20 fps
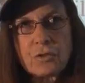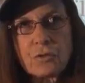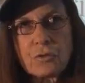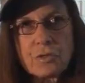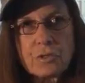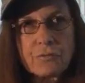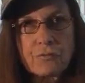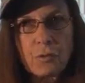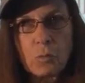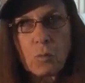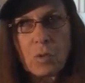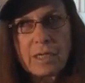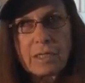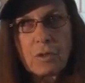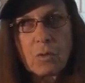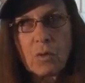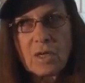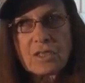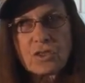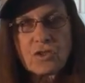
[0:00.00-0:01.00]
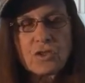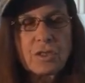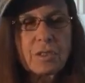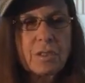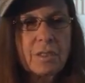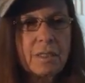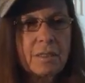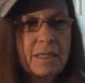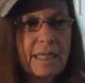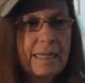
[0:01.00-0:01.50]
answers for one
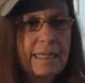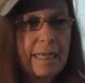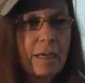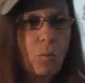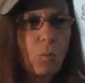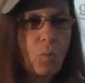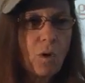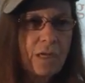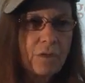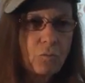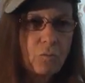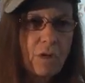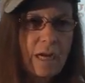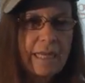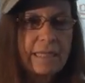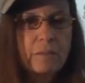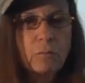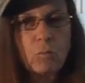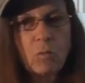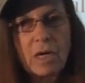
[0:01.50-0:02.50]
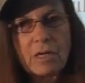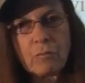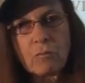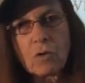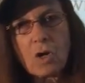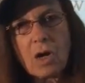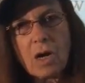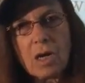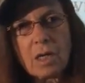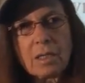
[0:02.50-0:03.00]
question and they get one right and one
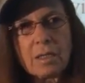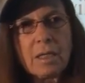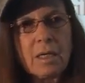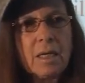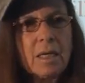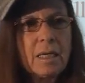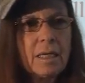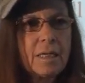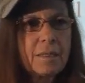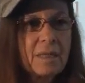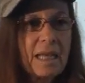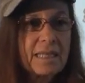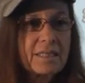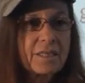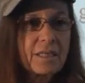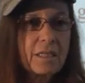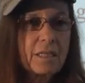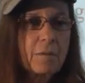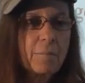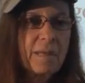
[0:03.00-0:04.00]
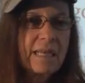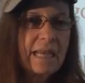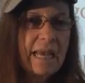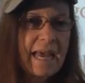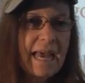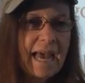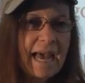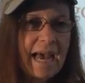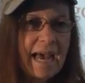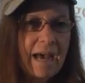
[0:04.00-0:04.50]
wrong, that's going to be
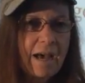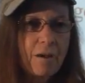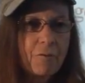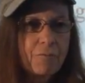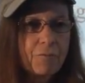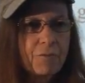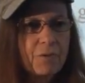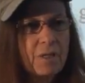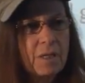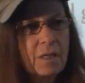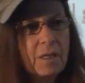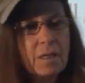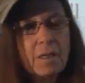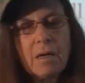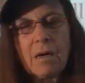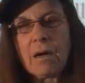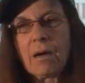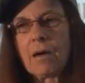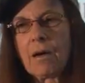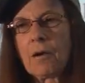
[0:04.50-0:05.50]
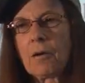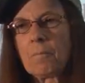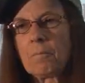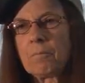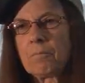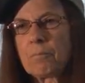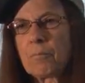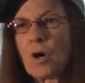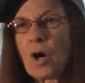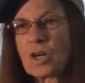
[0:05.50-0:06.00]
a half.
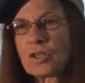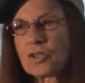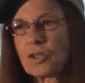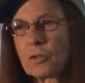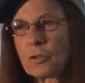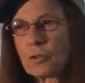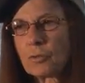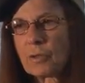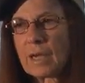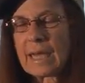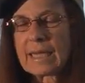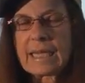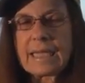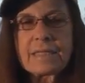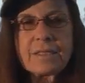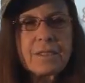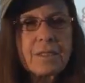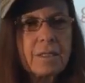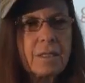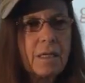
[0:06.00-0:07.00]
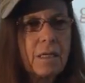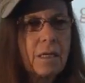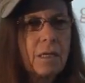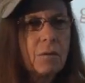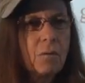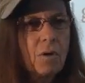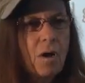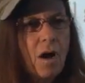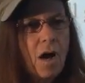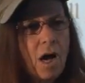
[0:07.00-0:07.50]
Partial credit.
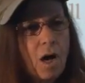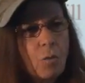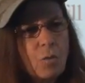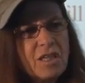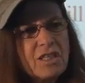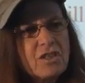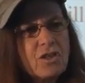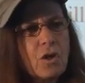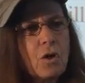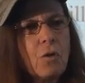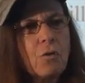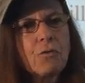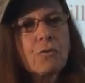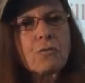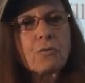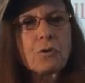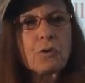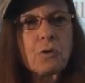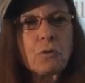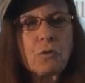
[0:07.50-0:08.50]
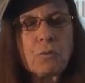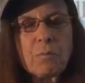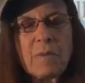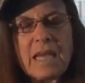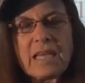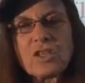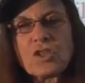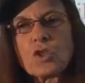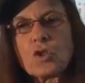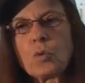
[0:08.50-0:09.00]
Always go through,
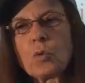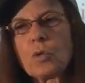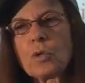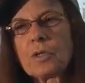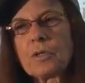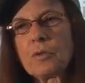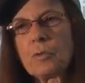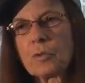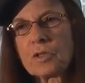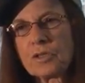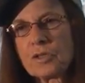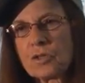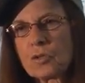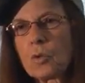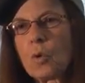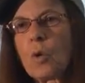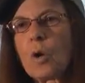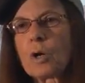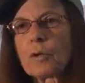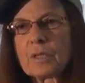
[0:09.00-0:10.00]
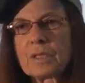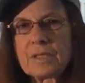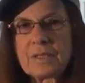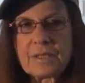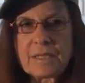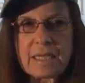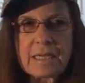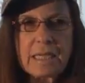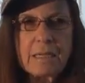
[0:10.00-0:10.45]
make sure your scorers,